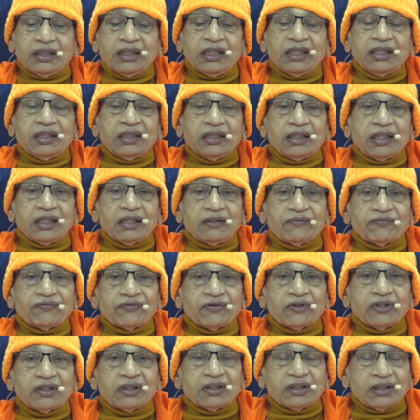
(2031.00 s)
And
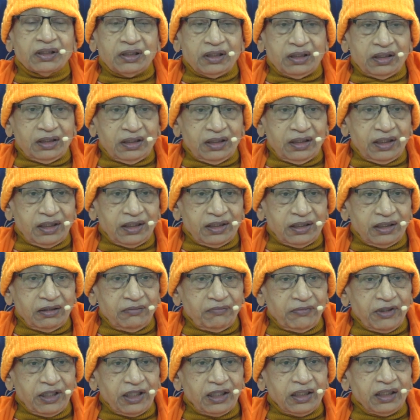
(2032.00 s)
therefore, that
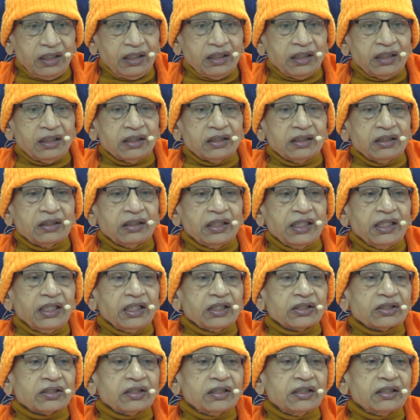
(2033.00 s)
demanding
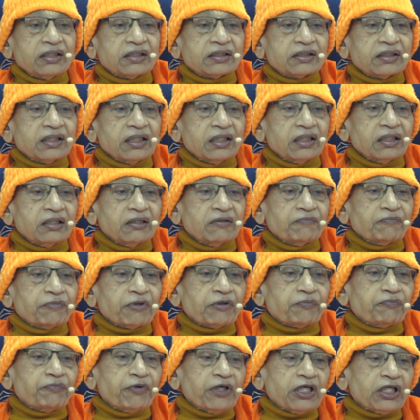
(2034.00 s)
nature itself
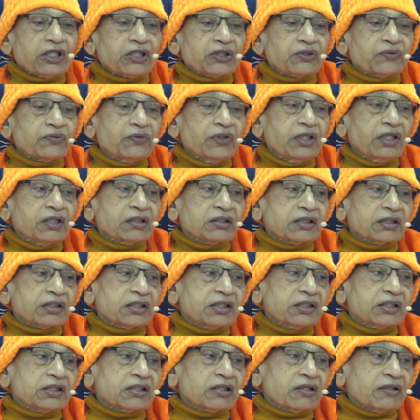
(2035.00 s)
perpetuates
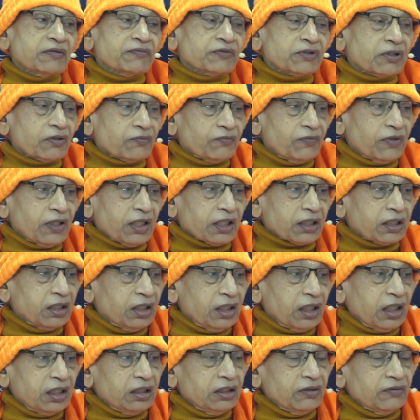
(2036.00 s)
a sense of
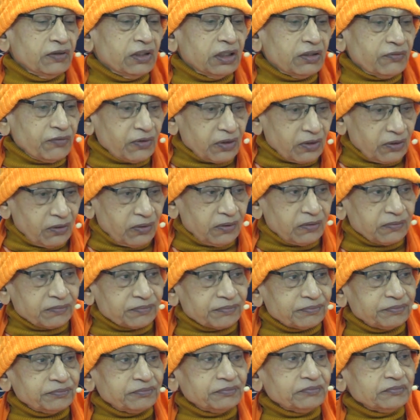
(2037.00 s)
lack, and you will never go.